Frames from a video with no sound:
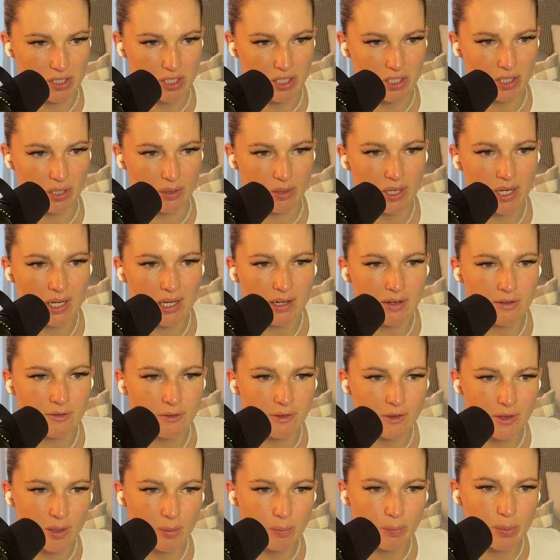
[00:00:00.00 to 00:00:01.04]
to
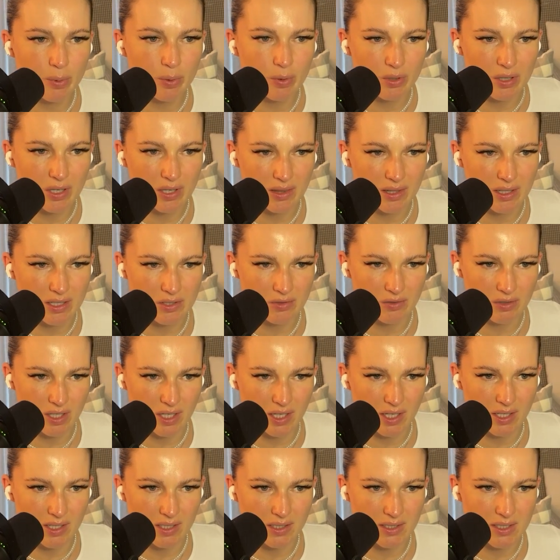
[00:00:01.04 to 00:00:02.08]
for the book in this
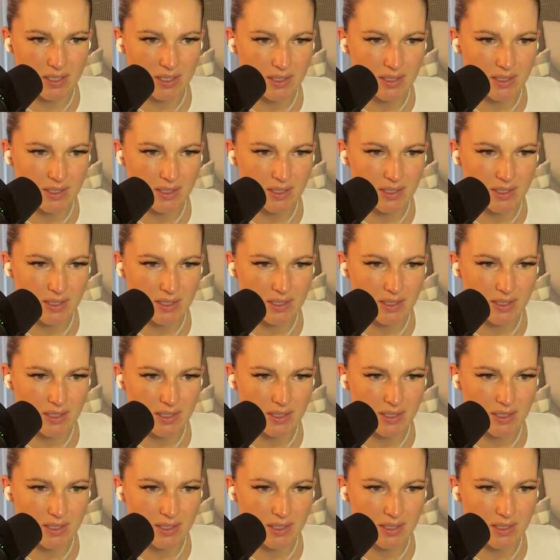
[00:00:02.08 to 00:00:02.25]
regard?